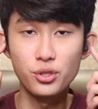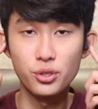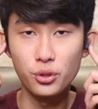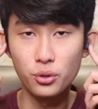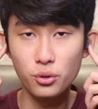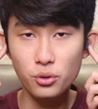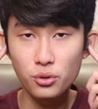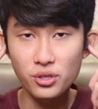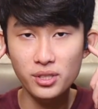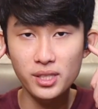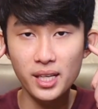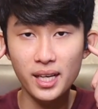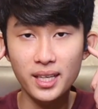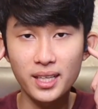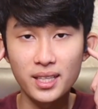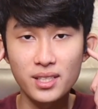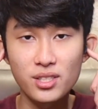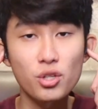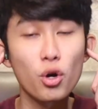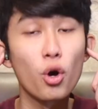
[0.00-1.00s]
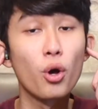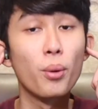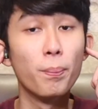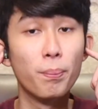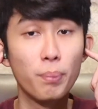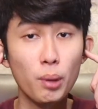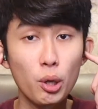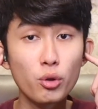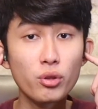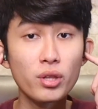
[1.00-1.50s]
2 seconds on
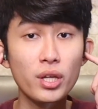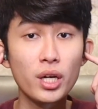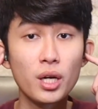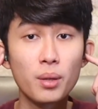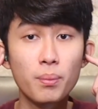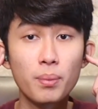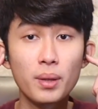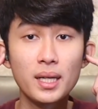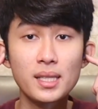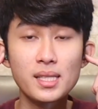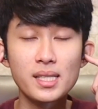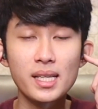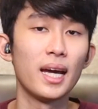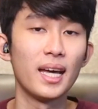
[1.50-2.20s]
both earbuds